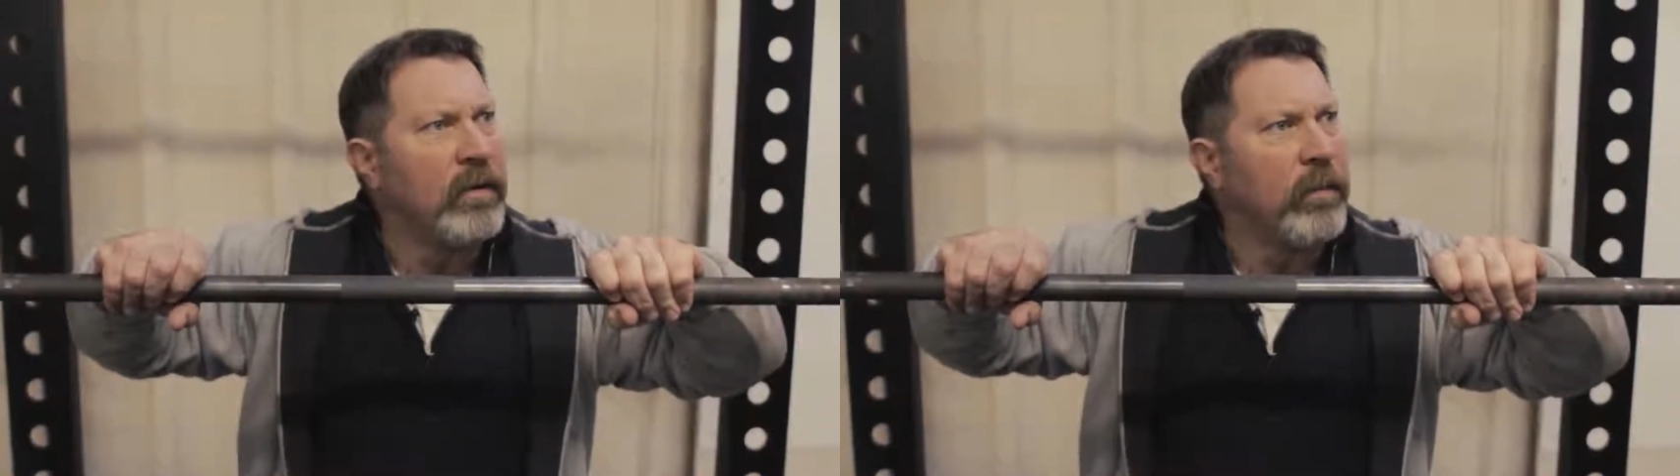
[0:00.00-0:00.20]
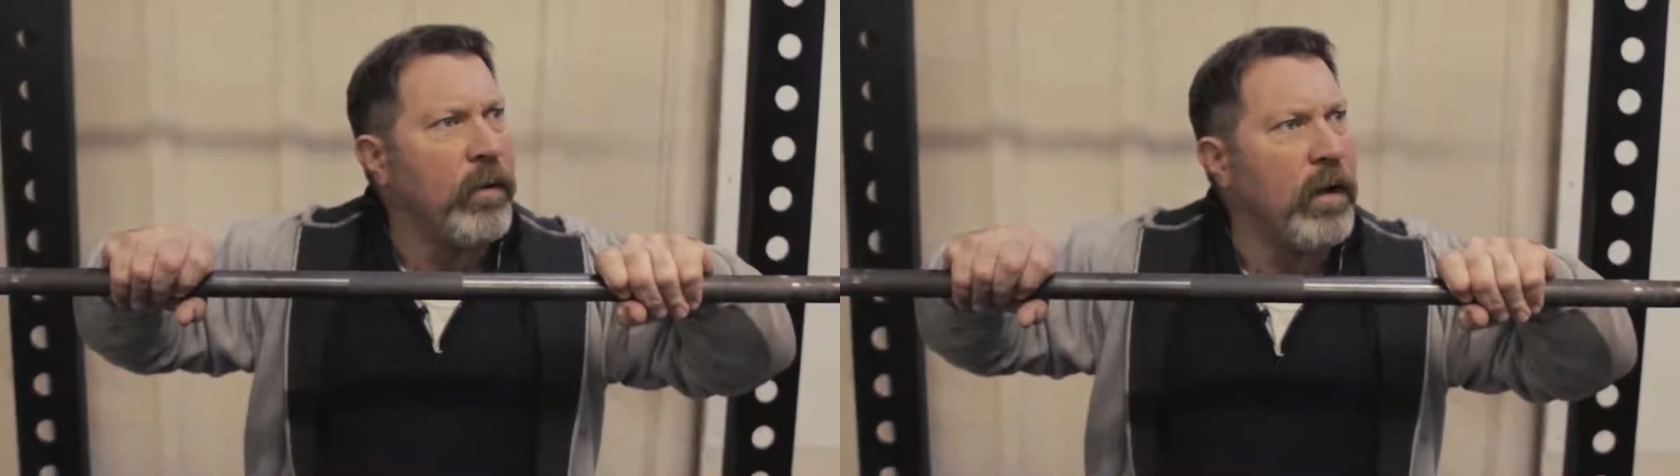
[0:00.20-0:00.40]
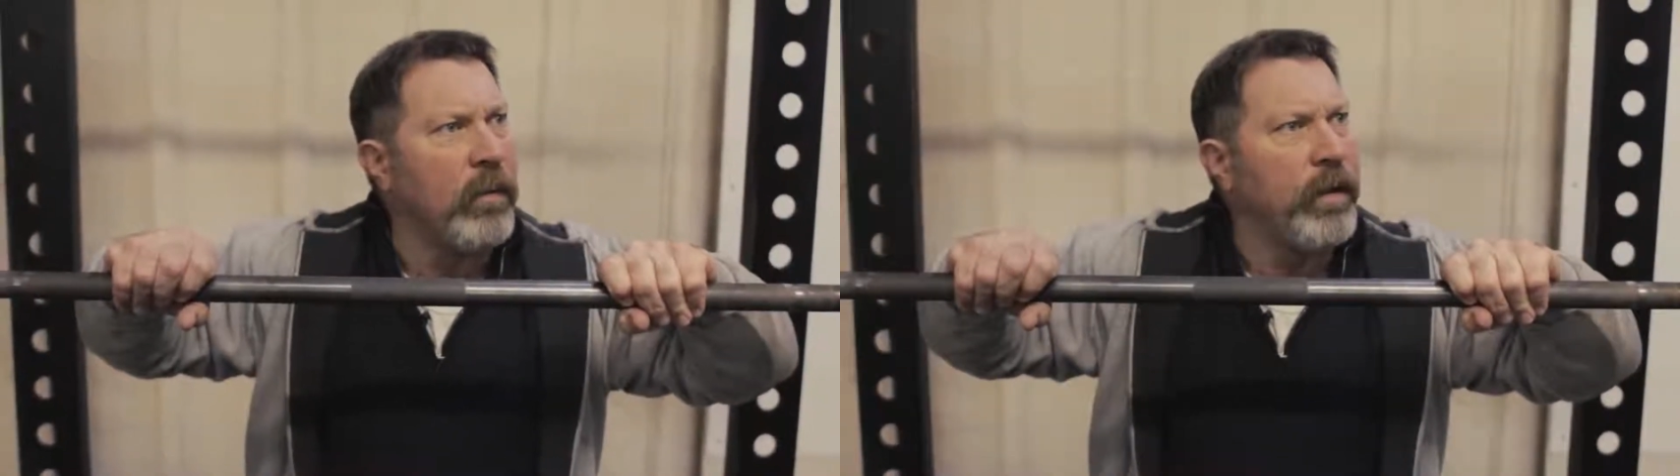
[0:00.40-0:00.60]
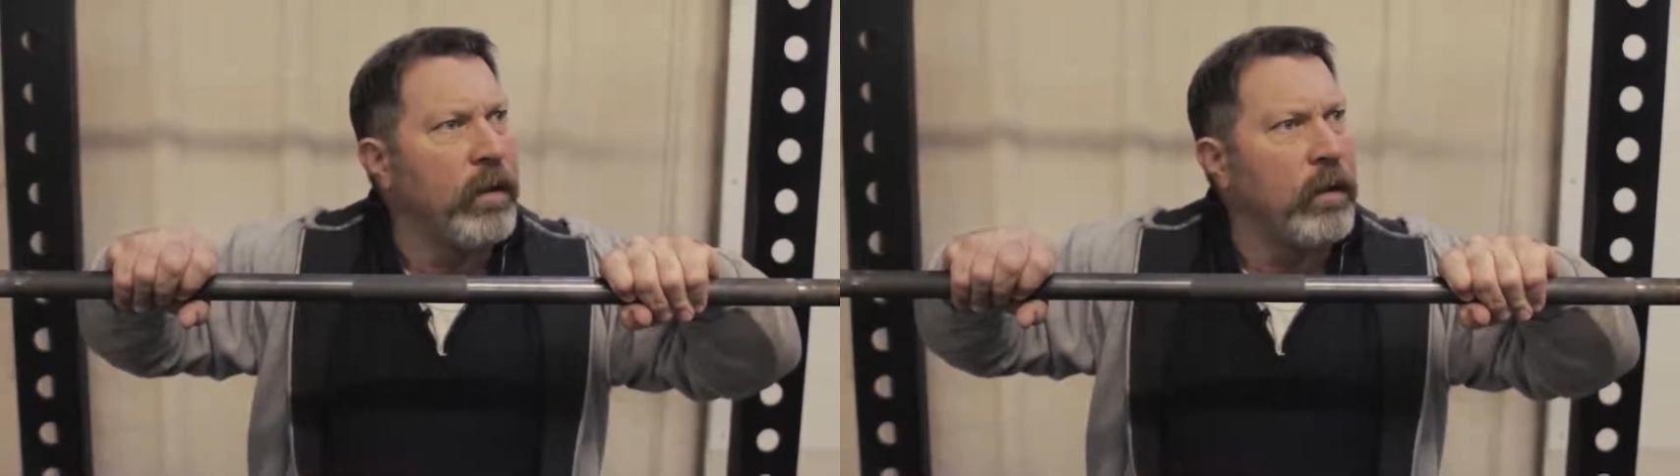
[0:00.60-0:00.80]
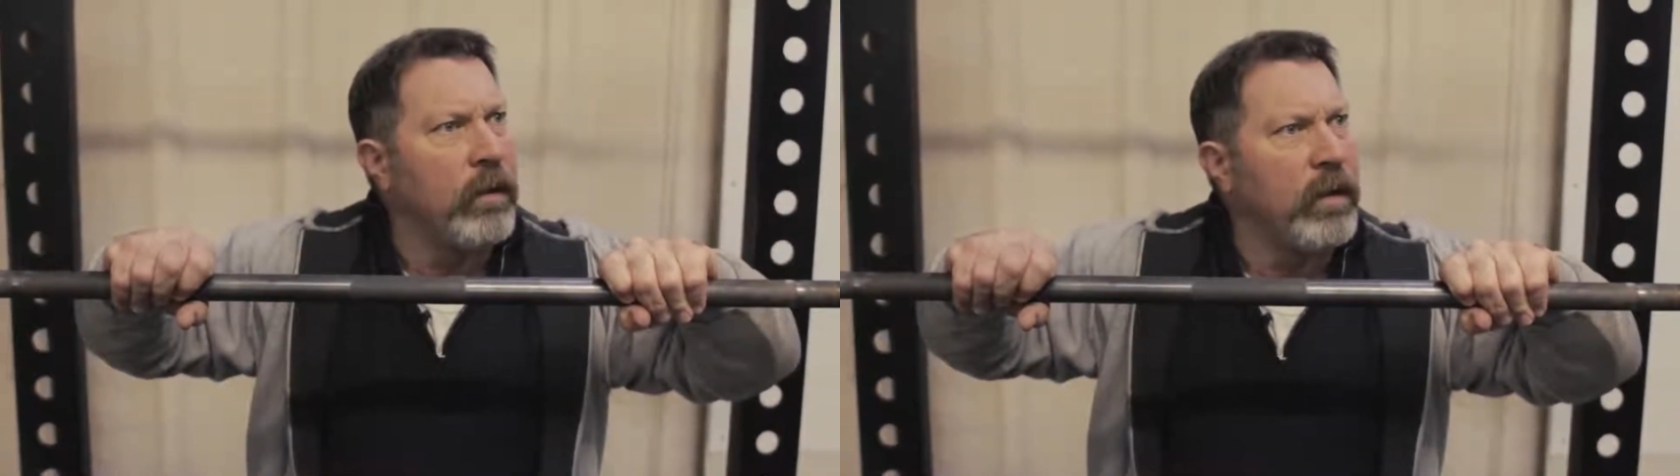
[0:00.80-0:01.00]
the
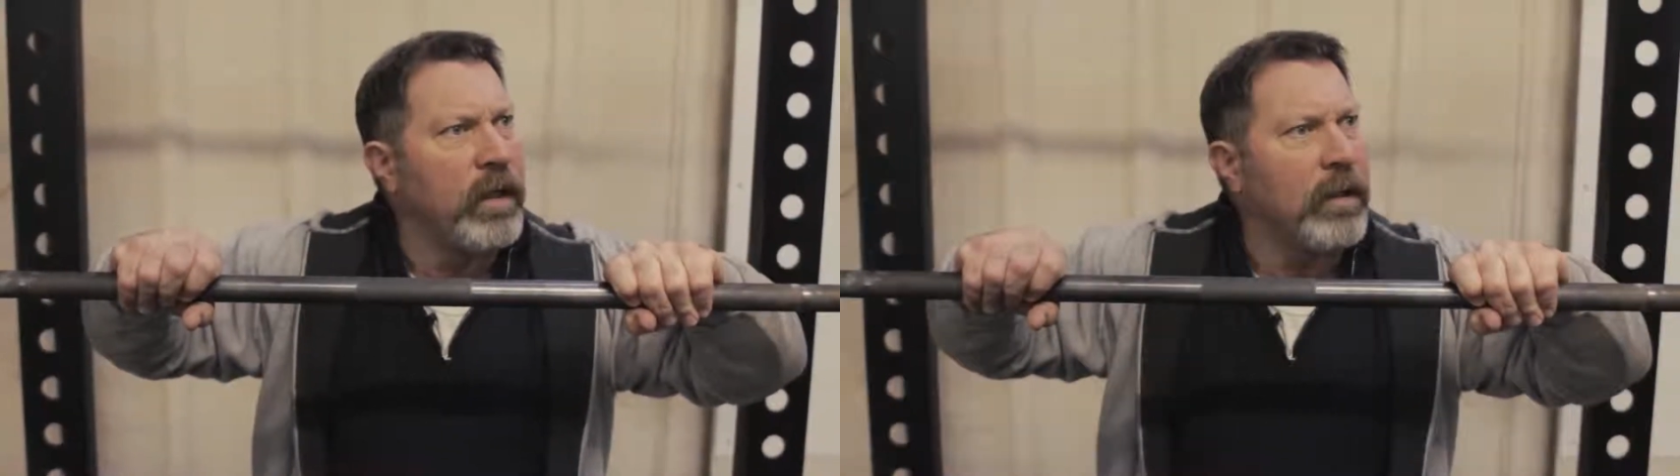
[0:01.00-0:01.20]
barbell